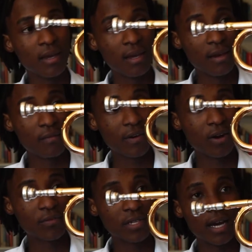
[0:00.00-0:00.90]

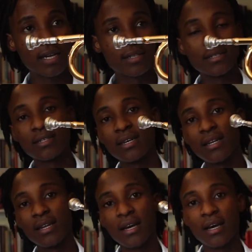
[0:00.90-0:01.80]
valve slides,
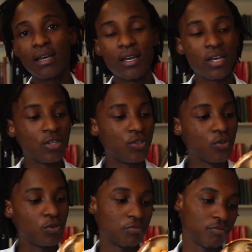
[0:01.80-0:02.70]
and
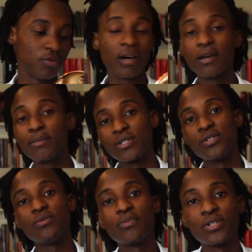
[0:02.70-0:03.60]
you are able
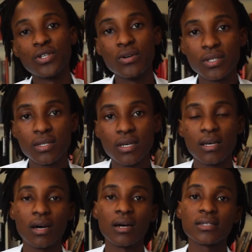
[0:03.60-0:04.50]
to produce
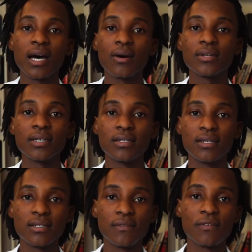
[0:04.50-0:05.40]
sound in
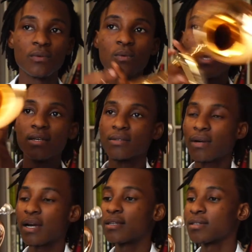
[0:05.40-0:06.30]
different ways. All
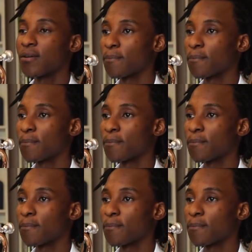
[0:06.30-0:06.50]
right, so